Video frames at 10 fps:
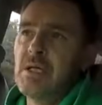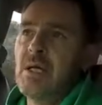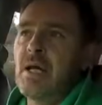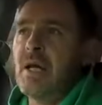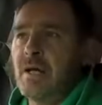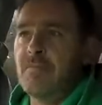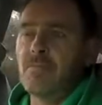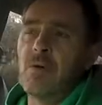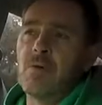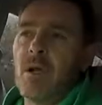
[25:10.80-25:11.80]

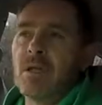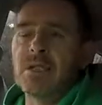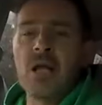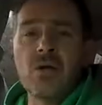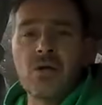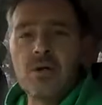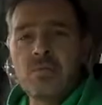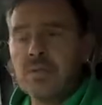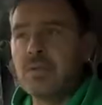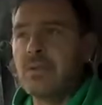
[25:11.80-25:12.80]
I rang
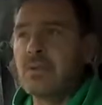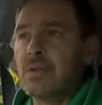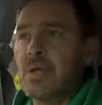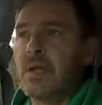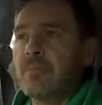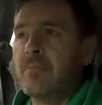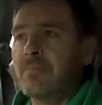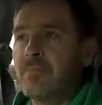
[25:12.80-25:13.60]
Telecom, and